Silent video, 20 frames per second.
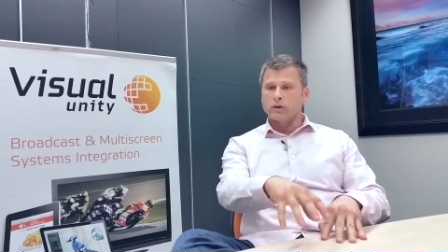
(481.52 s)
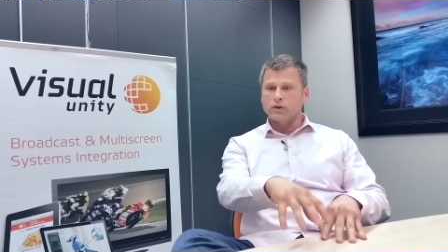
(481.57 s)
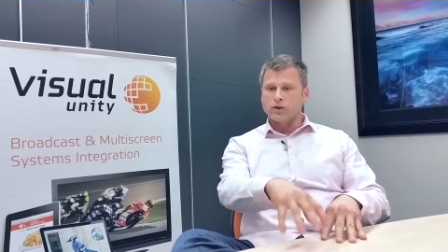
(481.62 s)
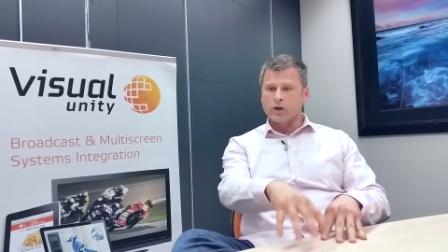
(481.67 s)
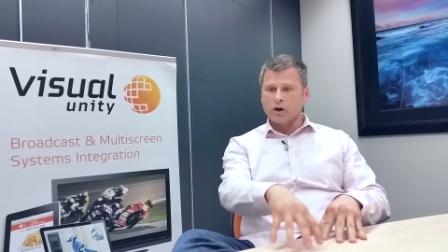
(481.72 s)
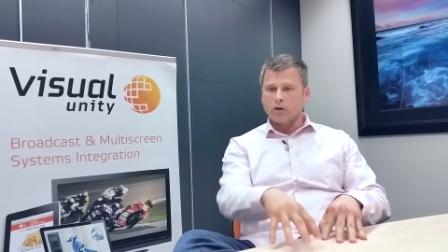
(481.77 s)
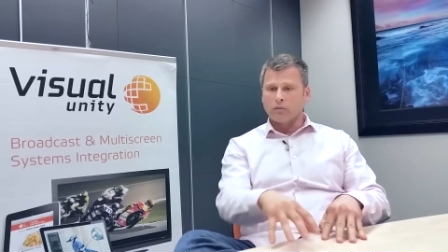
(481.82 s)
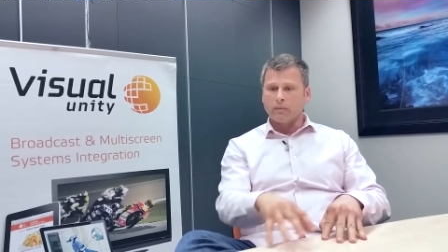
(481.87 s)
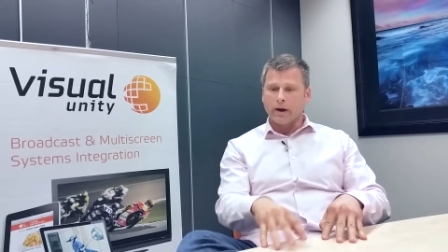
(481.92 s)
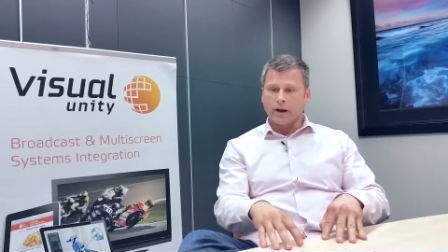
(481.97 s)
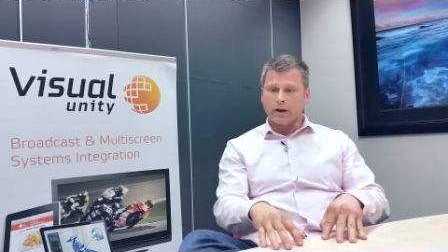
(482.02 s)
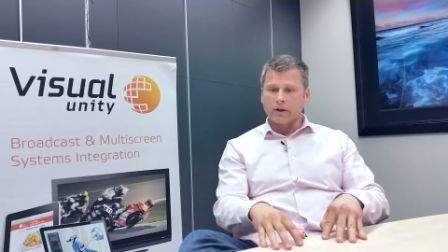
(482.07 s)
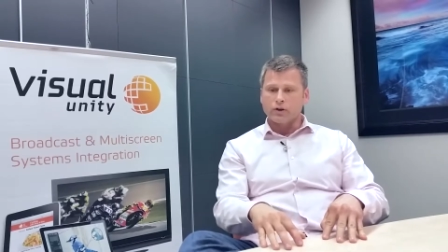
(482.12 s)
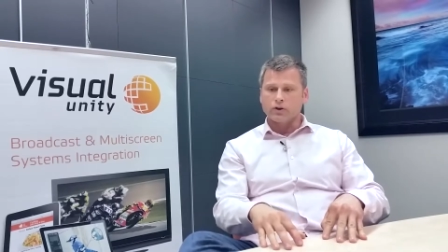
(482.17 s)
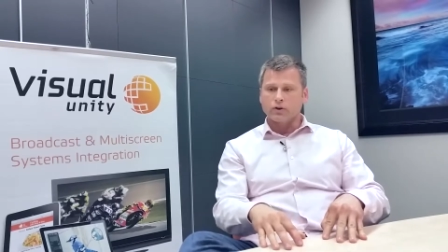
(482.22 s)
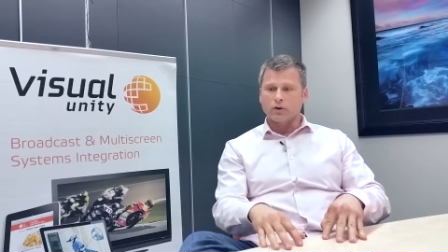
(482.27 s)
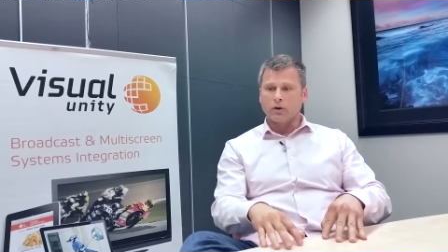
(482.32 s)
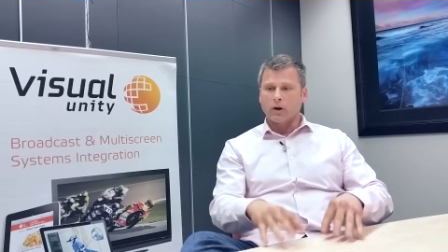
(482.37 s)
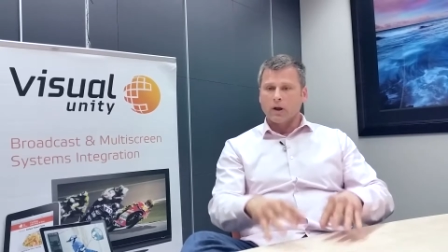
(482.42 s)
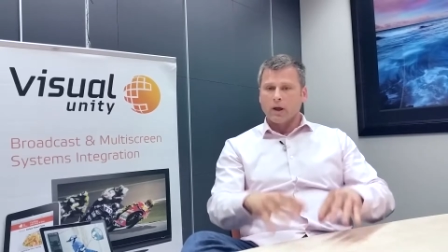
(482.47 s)
the general
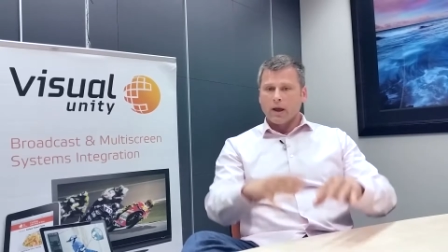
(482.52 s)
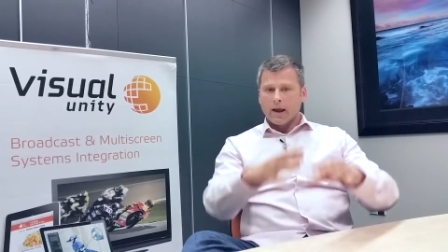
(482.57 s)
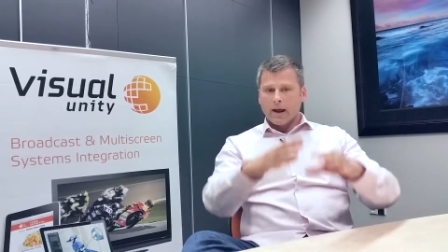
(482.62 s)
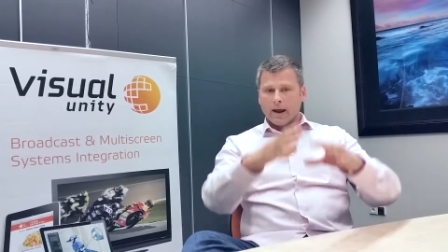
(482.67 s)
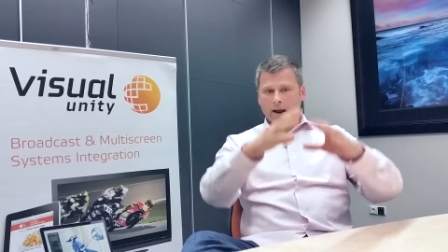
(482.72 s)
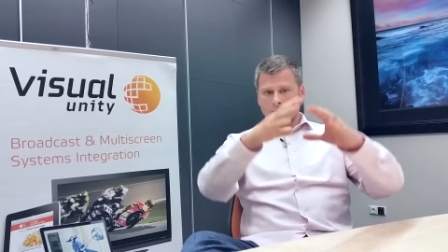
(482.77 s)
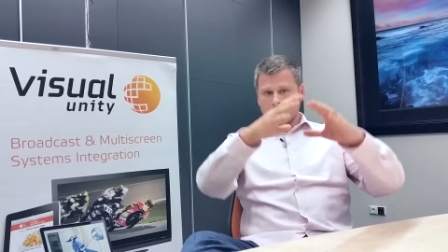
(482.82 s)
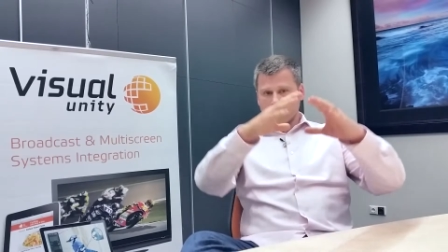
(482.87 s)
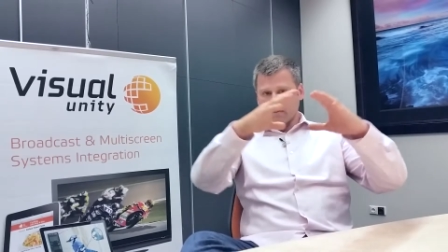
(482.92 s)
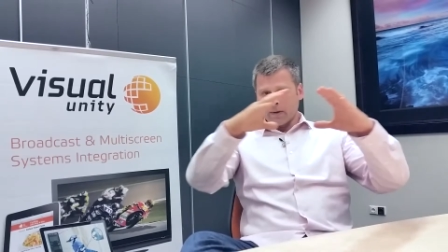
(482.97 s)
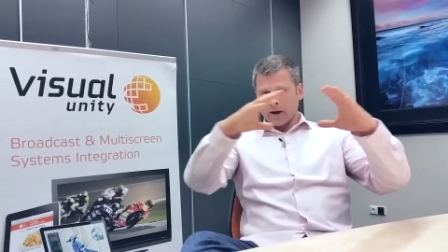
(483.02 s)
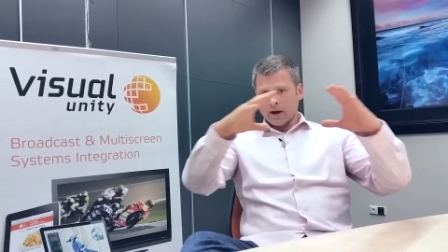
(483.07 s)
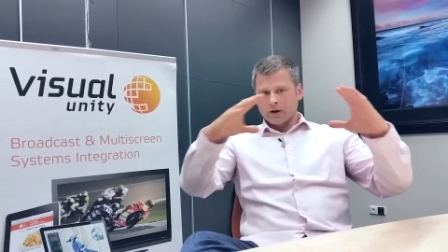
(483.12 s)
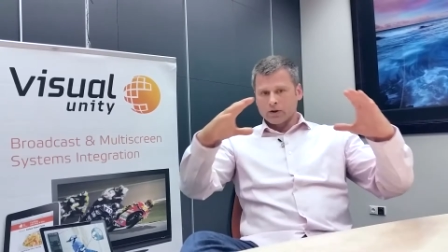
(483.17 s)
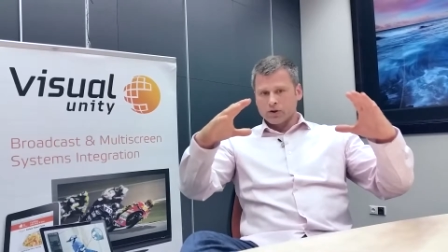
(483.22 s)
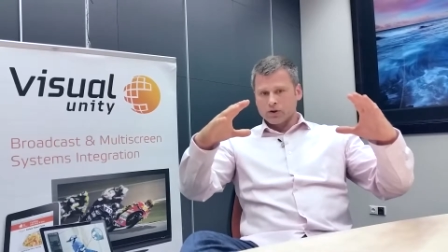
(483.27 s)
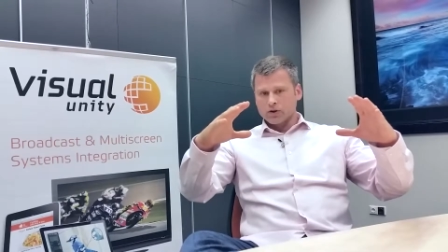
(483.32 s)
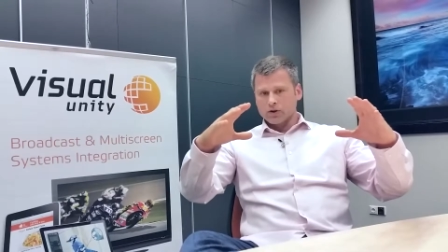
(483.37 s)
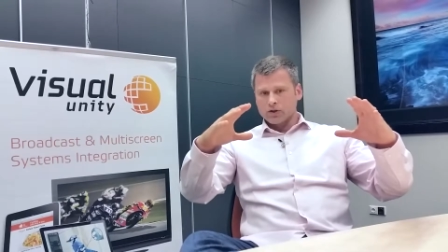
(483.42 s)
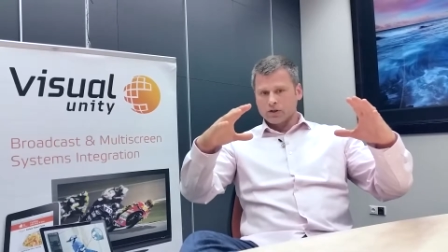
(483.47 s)
manager, and the
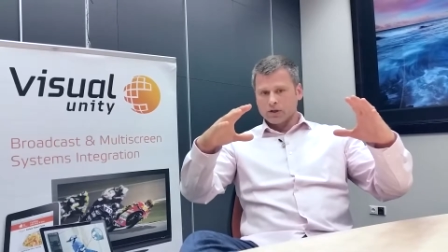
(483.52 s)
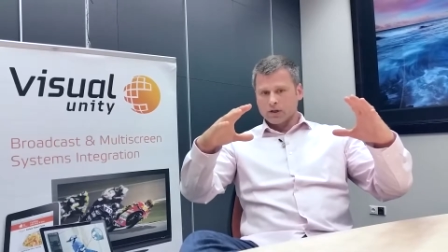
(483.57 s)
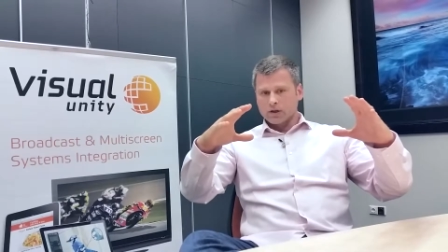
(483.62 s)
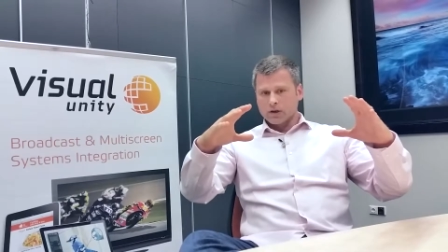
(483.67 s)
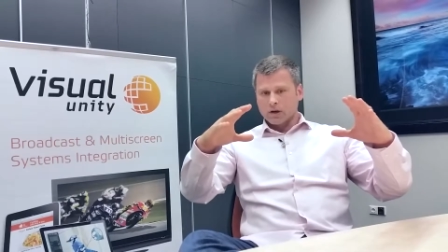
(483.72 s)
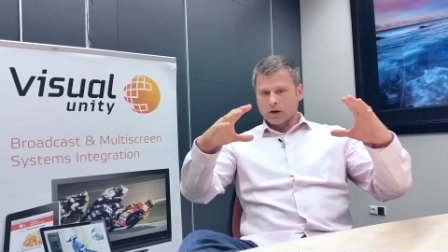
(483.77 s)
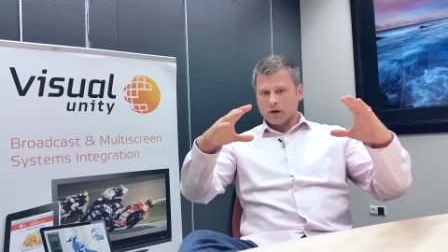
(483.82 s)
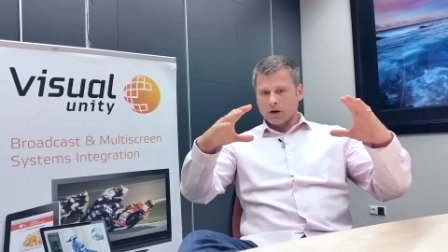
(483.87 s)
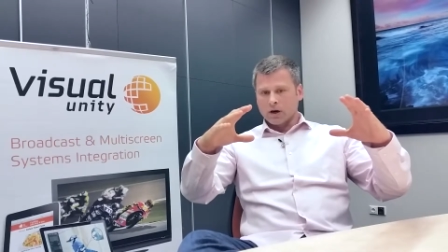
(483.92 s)
managers